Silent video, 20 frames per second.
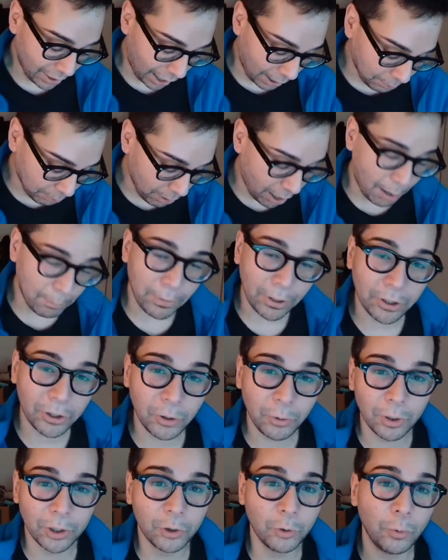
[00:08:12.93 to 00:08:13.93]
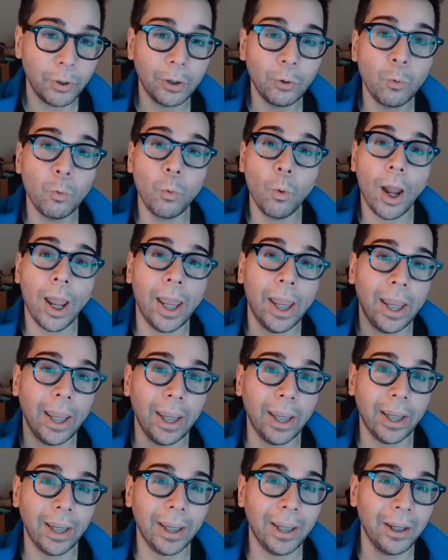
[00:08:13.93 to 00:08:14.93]
I promise you, it's doing
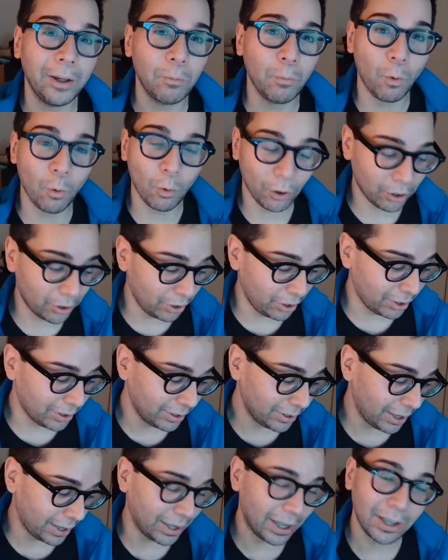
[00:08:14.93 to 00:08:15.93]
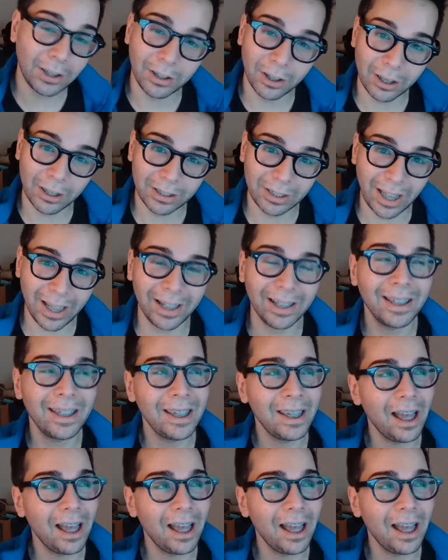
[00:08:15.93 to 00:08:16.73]
way more good than it looks like.